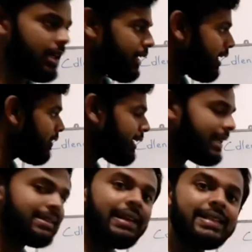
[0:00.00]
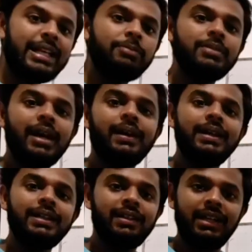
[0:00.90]
Even its stem
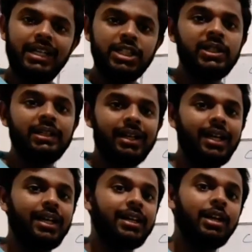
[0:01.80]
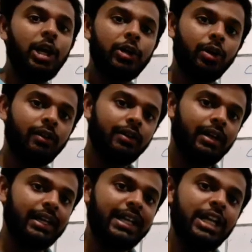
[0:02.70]
are in greenish in color.
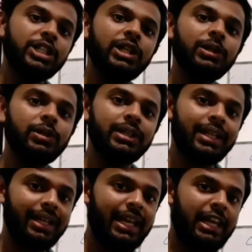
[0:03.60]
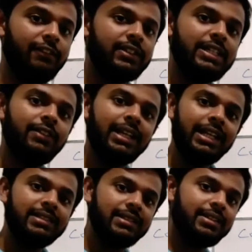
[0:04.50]
Now, in addition to the leaf,
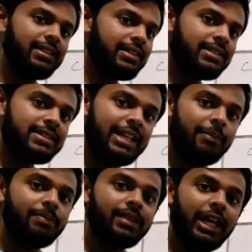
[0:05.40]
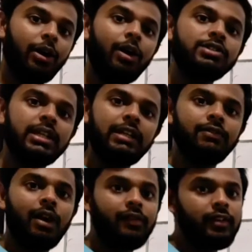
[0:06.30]
even its stem can also
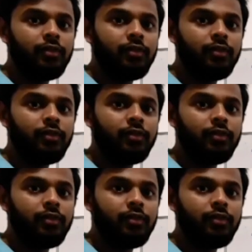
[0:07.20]
involve in